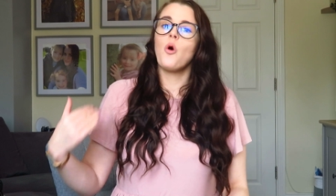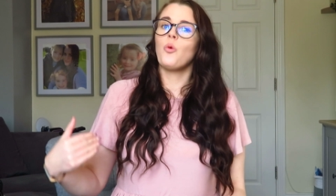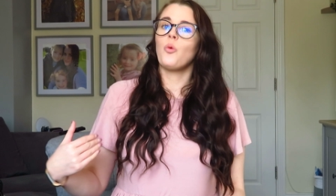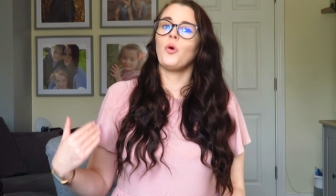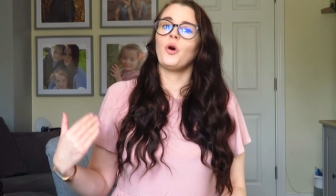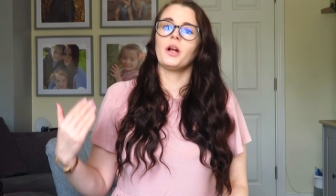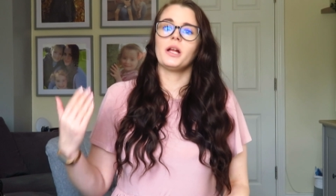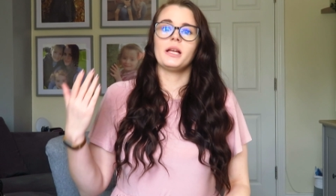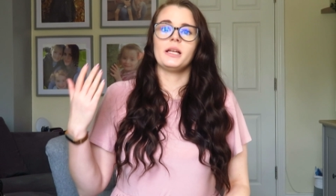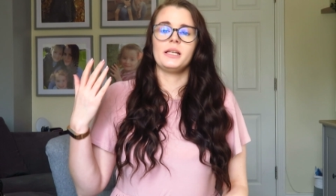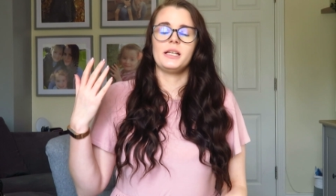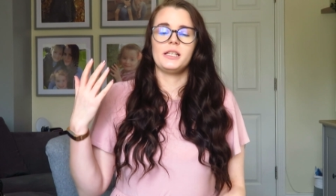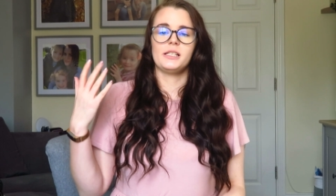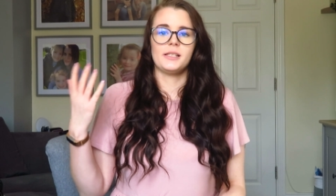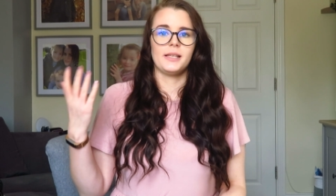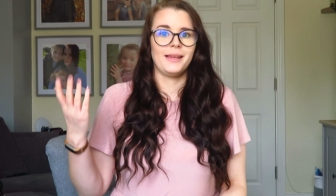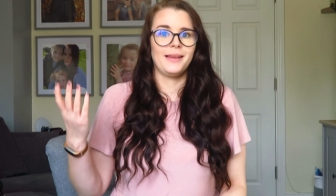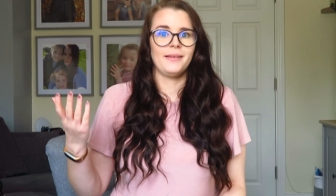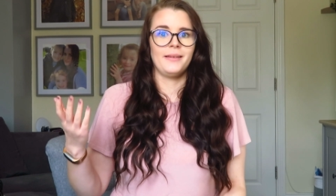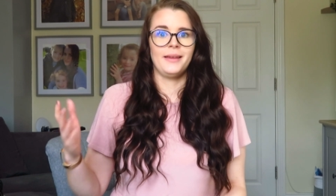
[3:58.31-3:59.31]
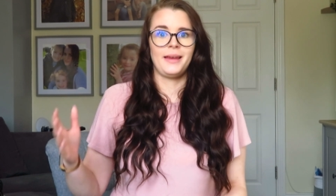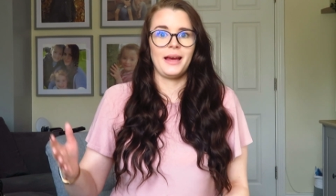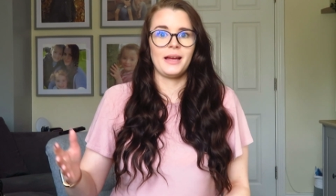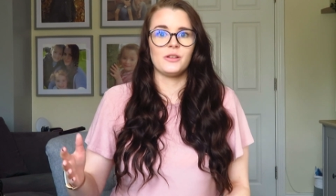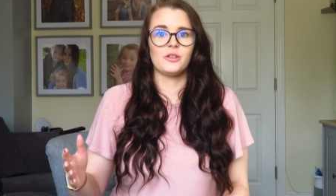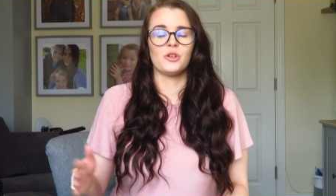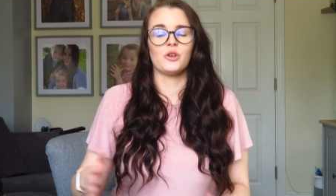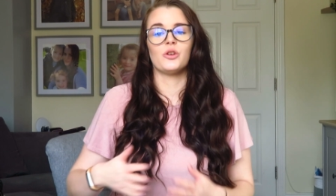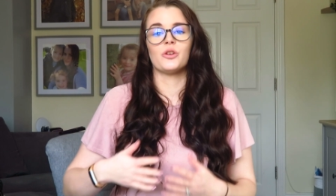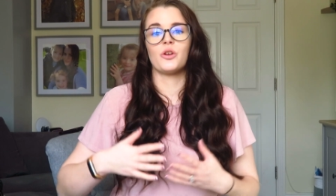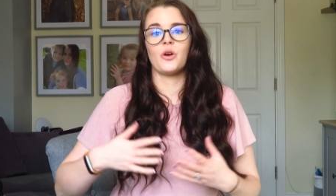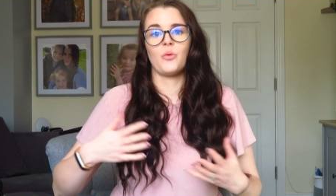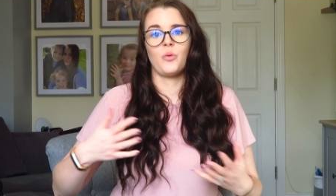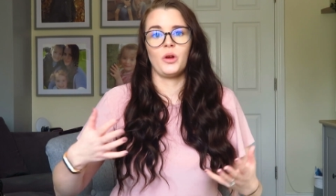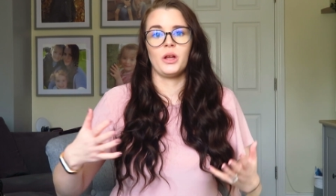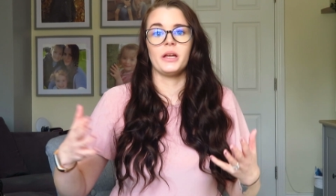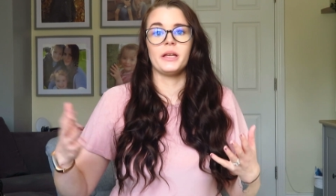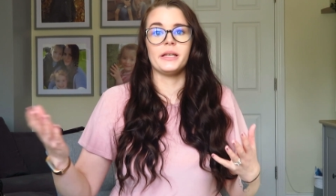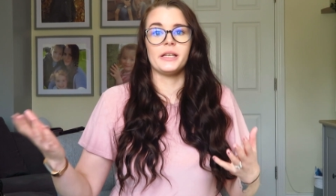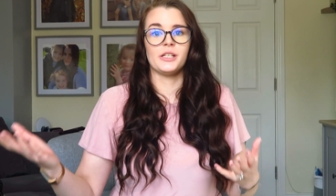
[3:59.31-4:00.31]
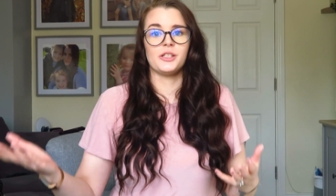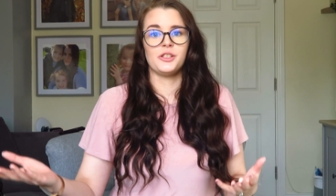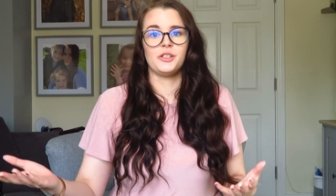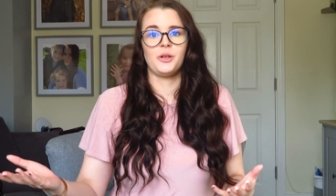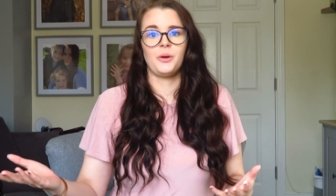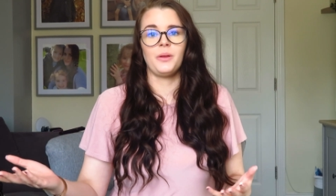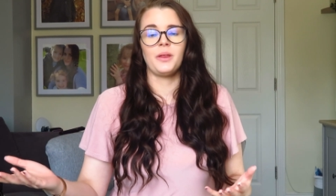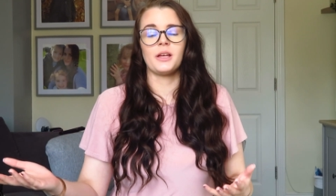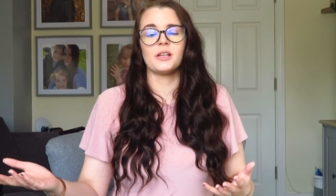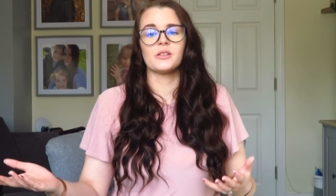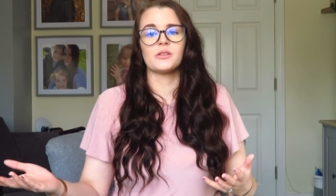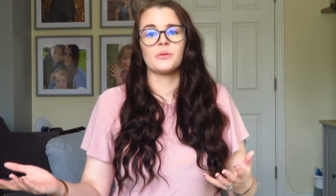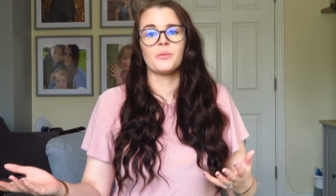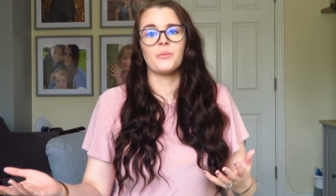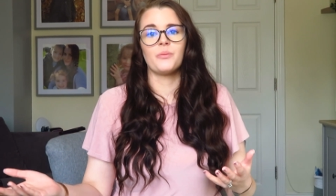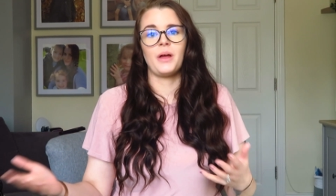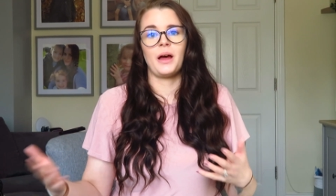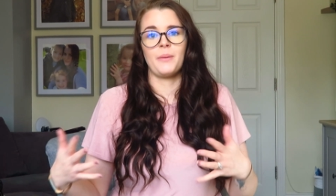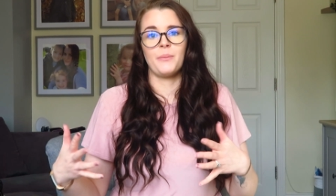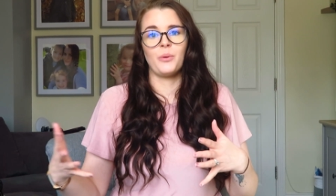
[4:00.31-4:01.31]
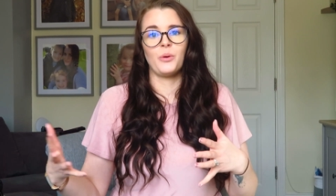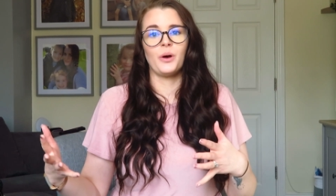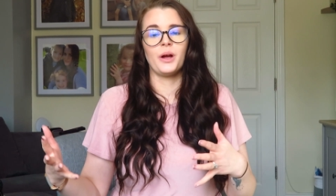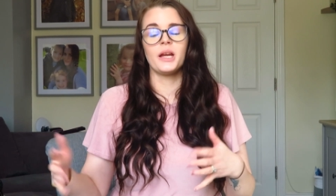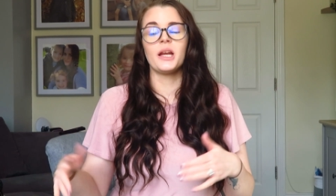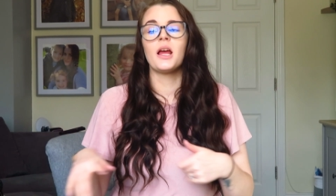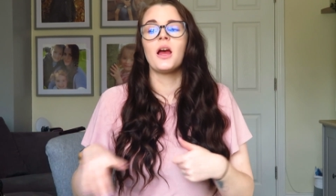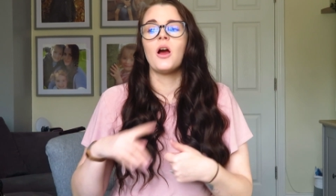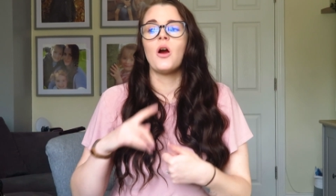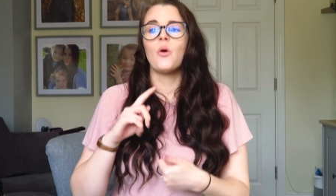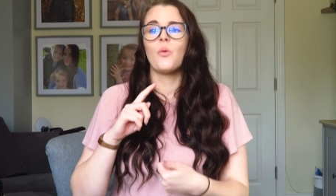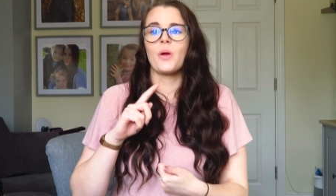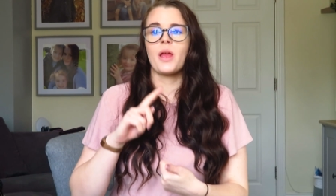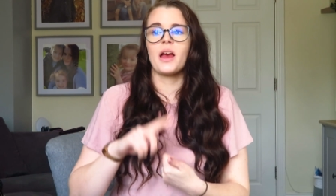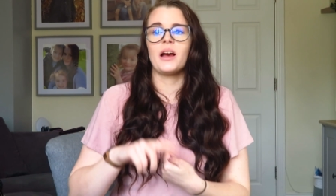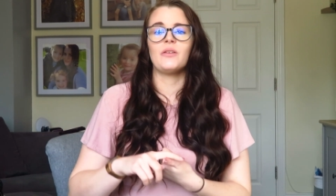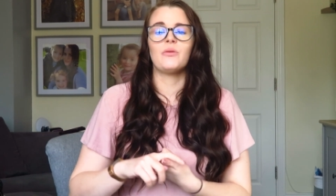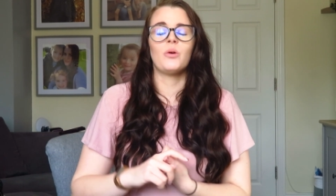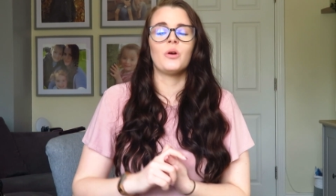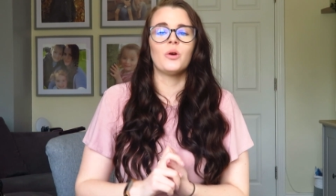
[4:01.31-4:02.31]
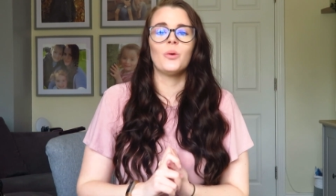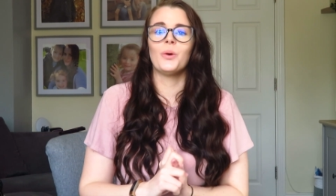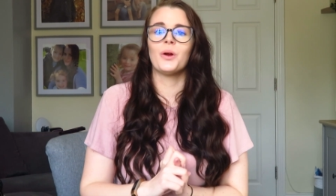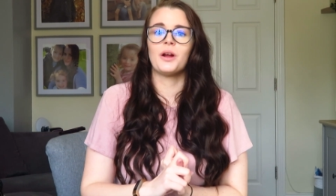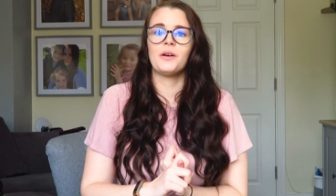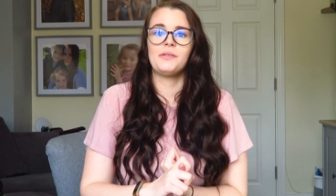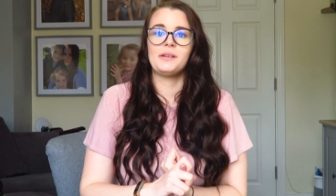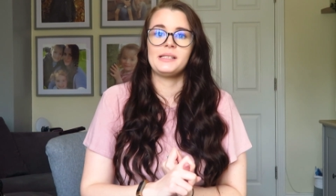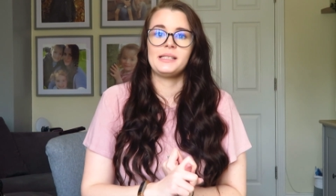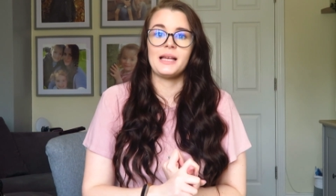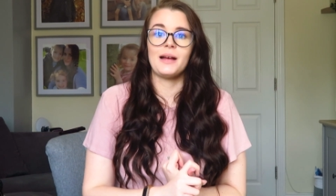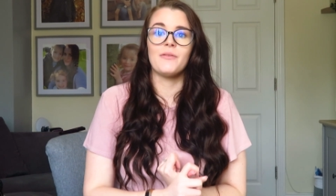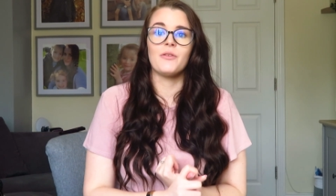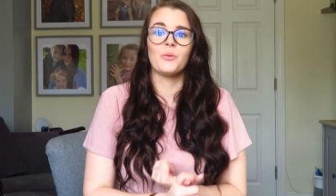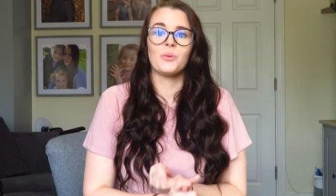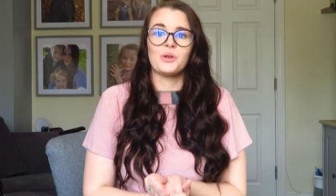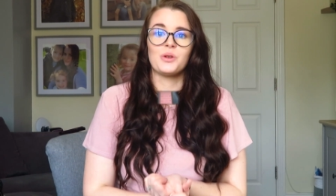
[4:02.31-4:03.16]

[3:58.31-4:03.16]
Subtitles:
what you need to get done or what you need to do at that point. We have one going off at 7,